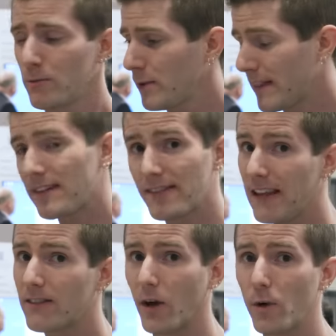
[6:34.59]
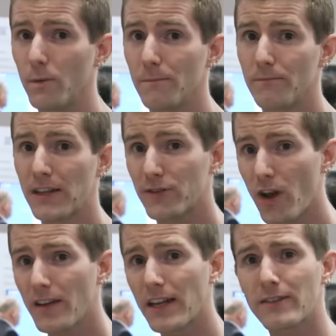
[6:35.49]
With that said, though, that's
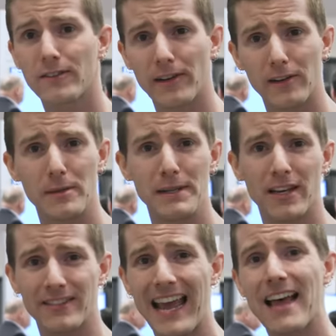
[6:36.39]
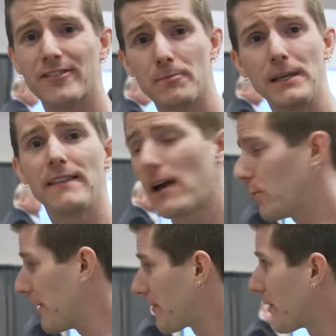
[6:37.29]
not necessarily because it has to be that
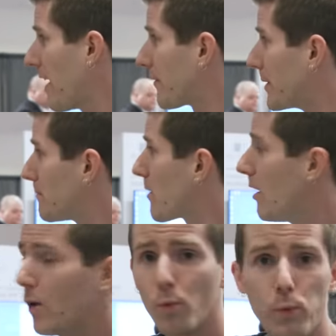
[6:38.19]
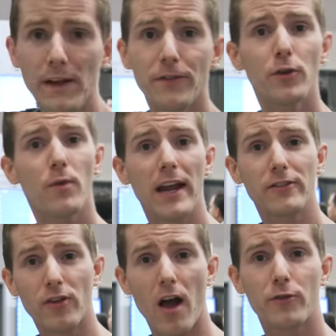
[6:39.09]
way forever. With the
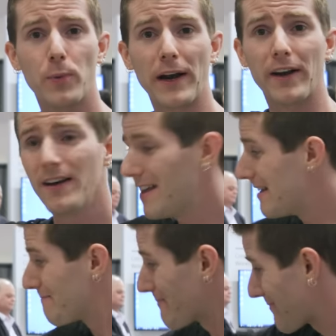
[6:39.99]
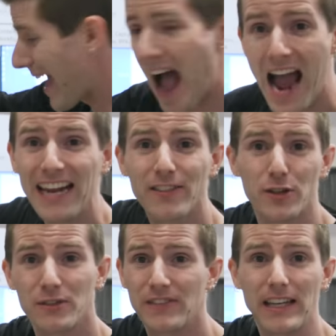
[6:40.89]
right software,
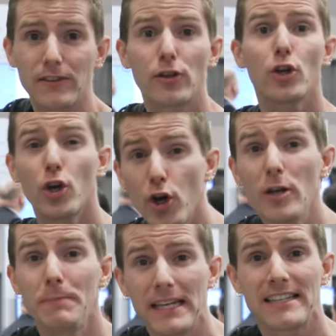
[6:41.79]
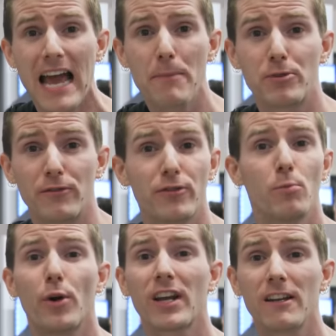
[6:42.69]
either of these could be adapted for
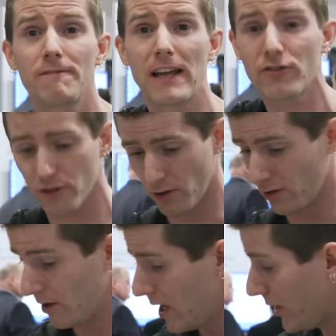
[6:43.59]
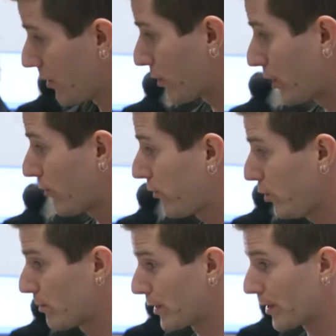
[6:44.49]
more conventional, you know,
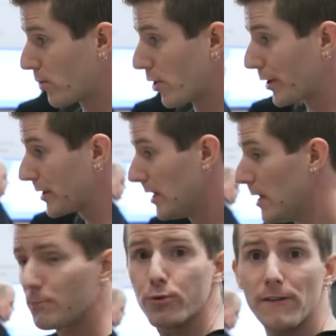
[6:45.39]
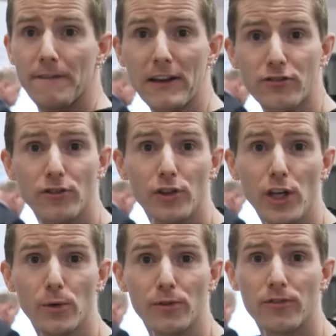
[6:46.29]
consumer or professional
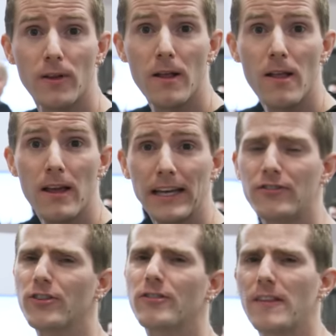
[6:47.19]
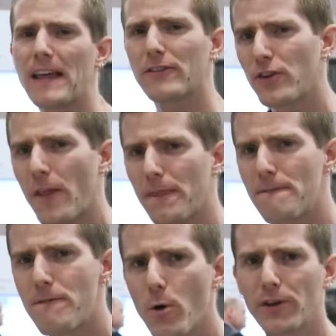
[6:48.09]
use. It's just that that's not the
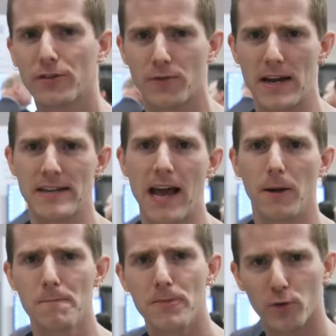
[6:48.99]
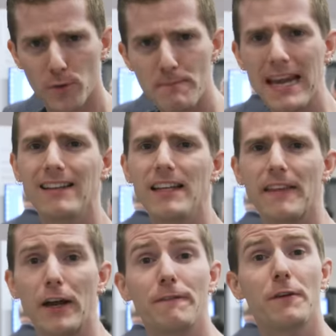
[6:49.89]
focus right now. So they're mainly
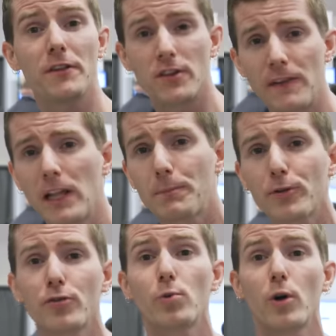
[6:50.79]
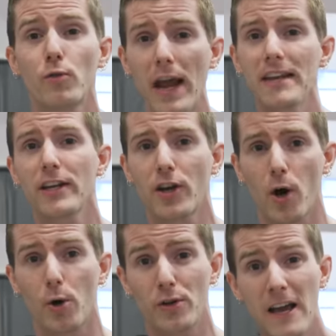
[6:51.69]
there for the developers who are writing
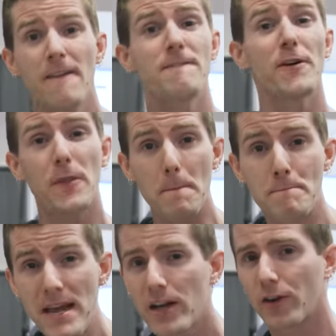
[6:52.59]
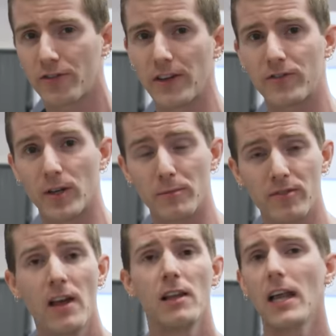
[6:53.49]
code for the bigger
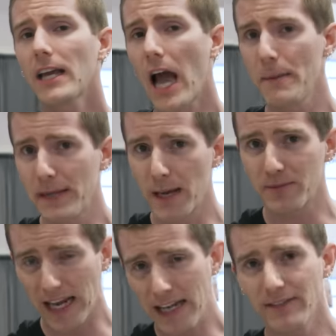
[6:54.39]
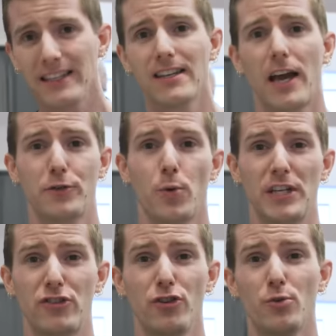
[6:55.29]
systems like IBM's
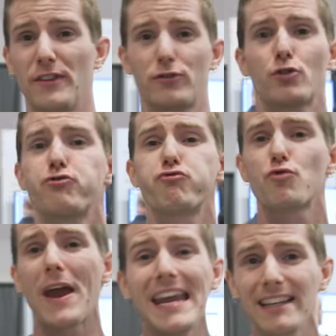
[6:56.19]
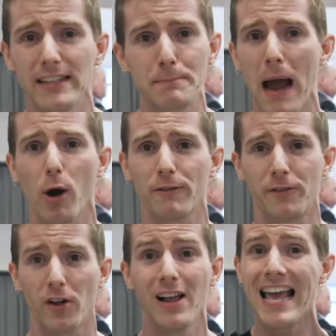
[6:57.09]
AC922, this crazy
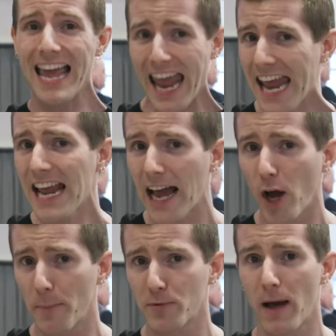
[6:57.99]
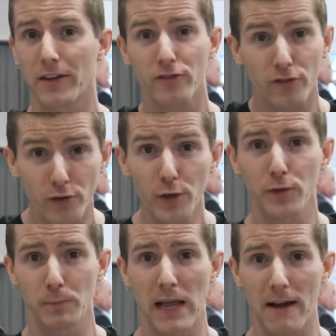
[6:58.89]
powerful AI optimized
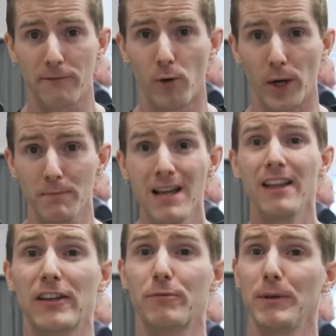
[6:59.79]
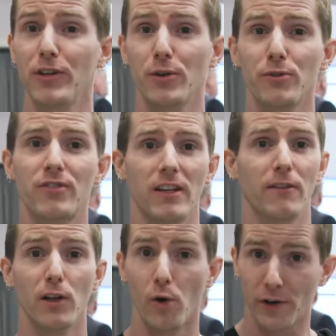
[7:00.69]
server platform that's been used
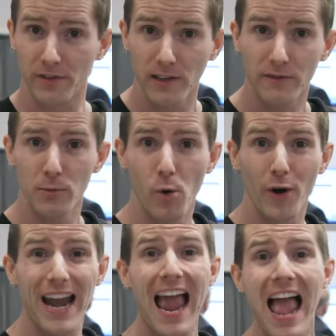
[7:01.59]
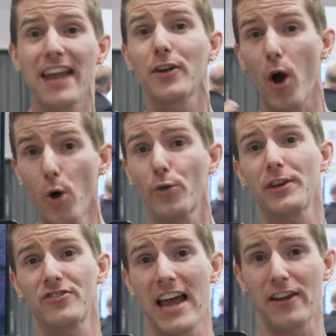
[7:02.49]
in the Lawrence Livermore and Oak
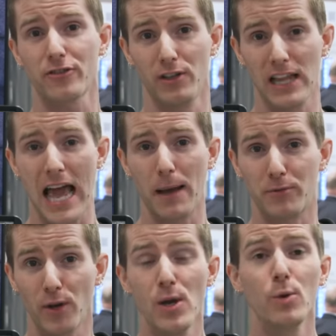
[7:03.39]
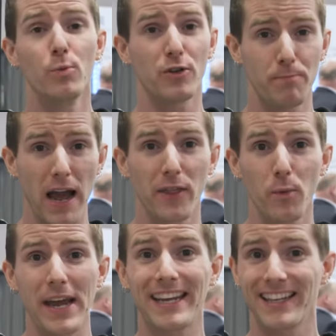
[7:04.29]
Ridge National Labs, which by the
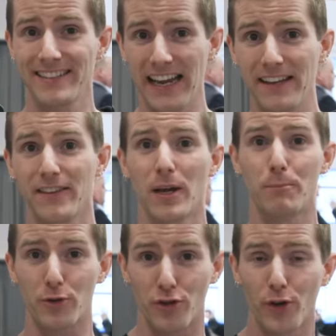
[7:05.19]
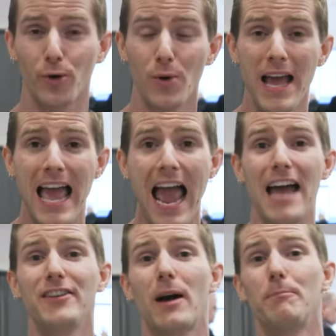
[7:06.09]
way contain the number two
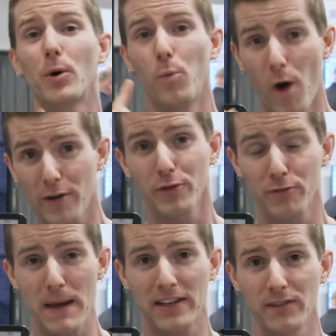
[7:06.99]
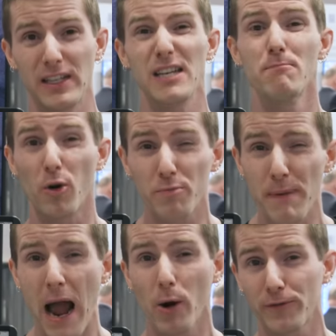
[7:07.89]
and number one respectively most
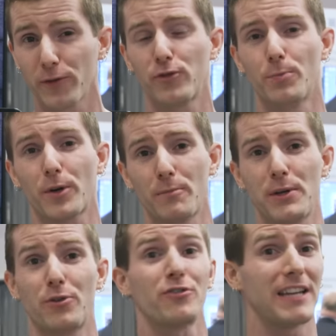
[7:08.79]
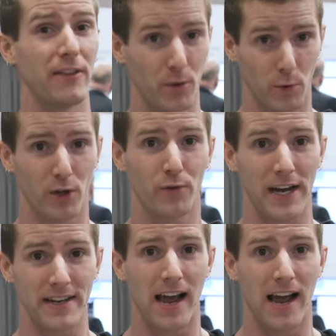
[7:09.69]
powerful supercomputers in the world right